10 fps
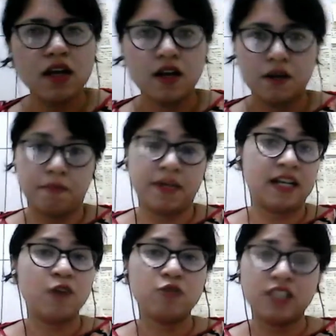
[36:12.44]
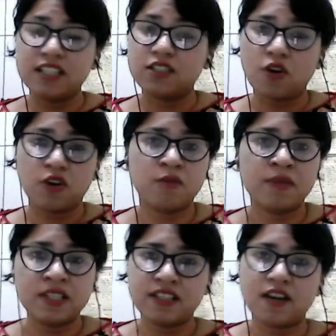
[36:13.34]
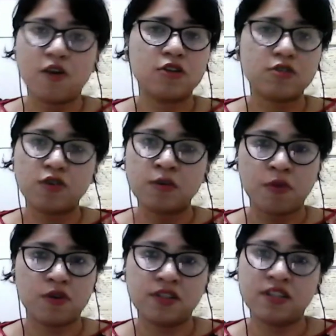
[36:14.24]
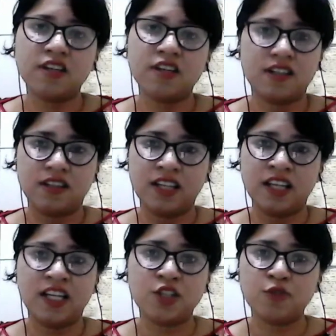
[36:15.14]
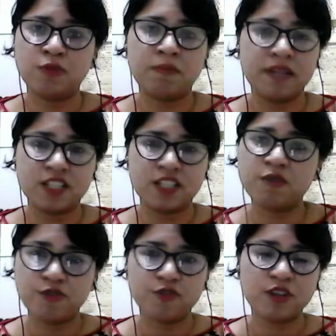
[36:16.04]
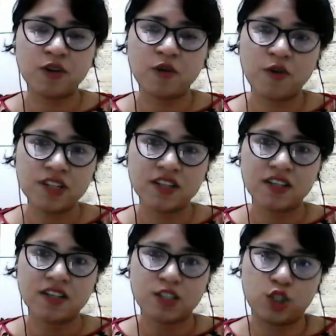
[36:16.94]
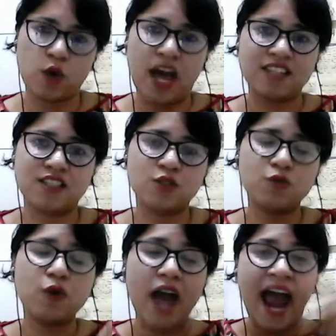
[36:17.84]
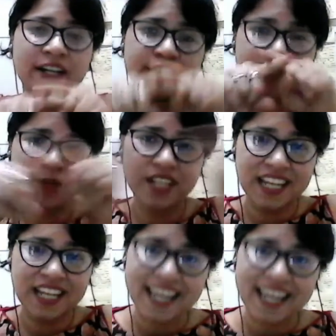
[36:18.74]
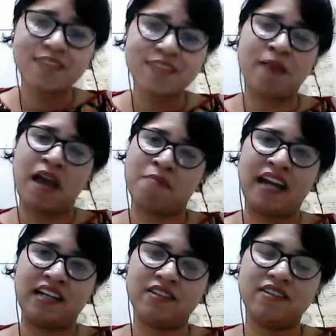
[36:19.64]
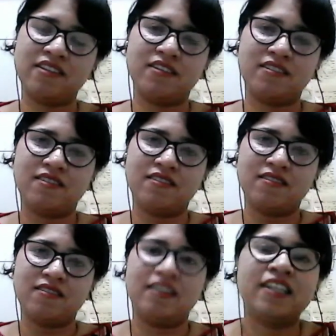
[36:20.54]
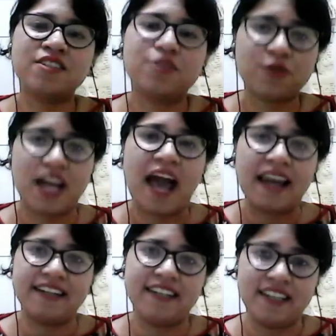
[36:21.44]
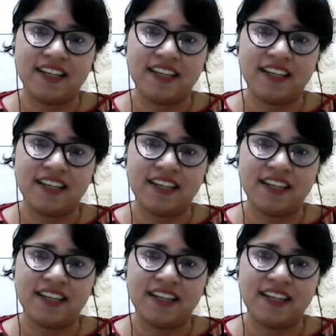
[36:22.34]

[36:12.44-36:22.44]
But now these documents are also important. They need to be placed before the court so as to adjudicate my matter in its totality